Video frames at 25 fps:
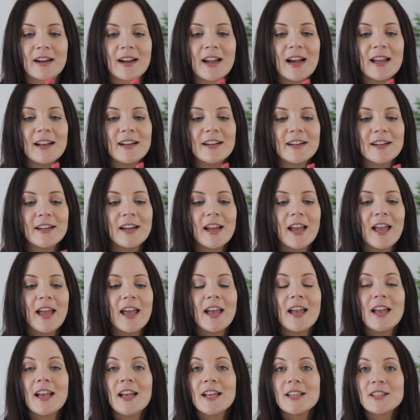color,
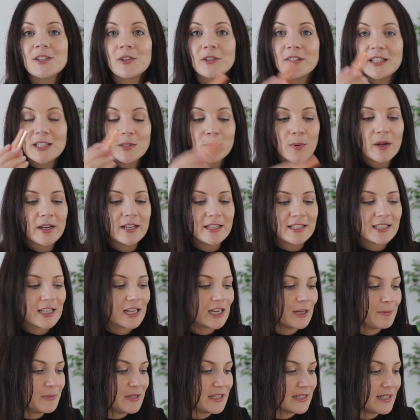so this one is
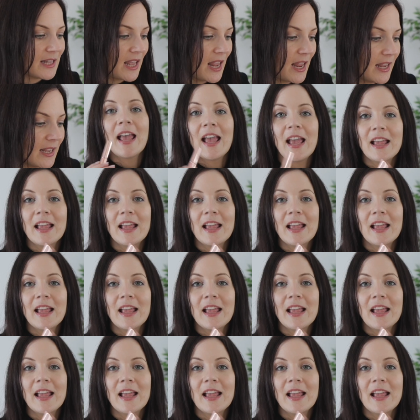going to be staying.